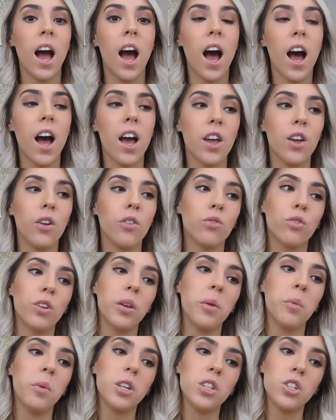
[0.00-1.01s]
I
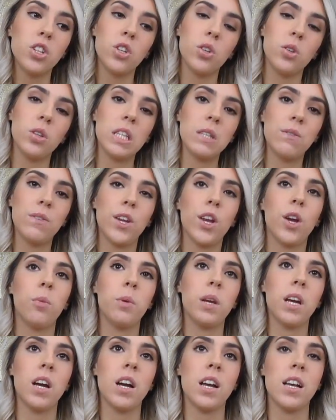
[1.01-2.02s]
really wanted to do this video
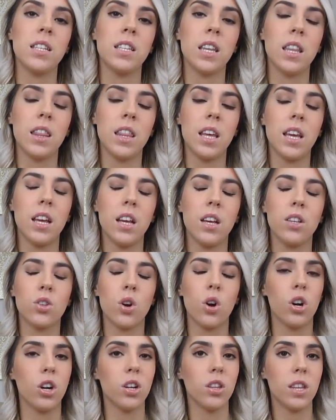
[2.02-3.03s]
because these
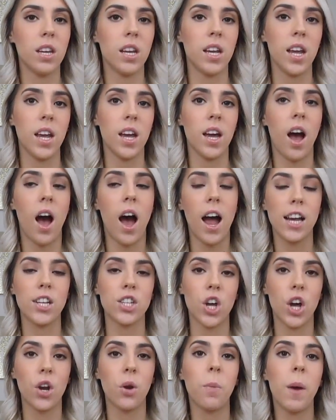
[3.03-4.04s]
are the
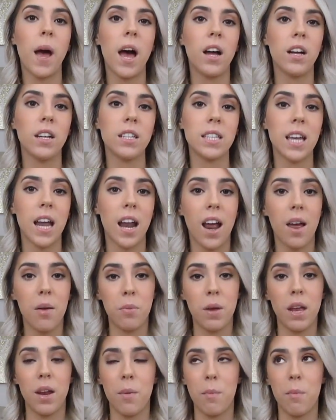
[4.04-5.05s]
eyeshadow palettes that have
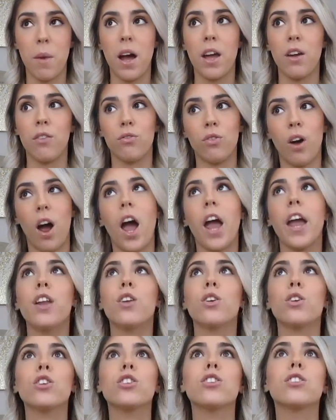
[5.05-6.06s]
been my
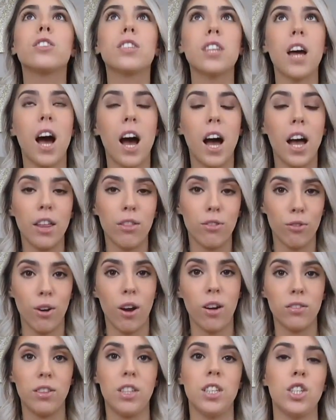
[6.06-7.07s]
ride or die
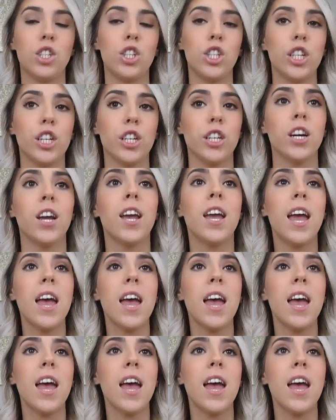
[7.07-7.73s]
throughout this year,